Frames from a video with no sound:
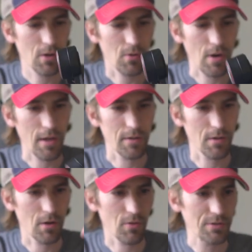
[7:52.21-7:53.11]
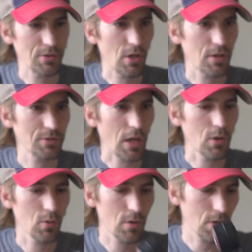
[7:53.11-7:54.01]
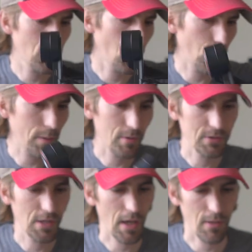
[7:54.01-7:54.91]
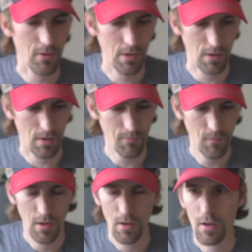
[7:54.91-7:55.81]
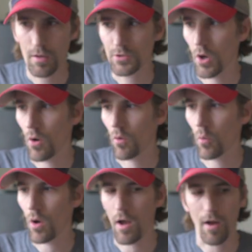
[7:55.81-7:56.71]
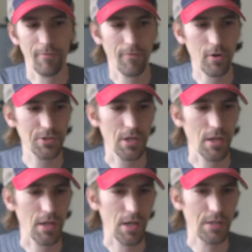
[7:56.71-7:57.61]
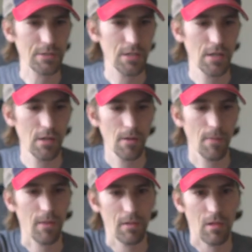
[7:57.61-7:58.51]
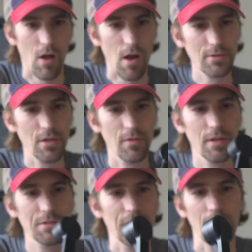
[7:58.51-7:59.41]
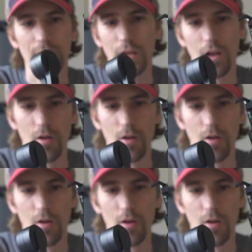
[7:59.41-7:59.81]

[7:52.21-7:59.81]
crane or the Zhiyun Weebill together here. So first thing is the locks on this thing to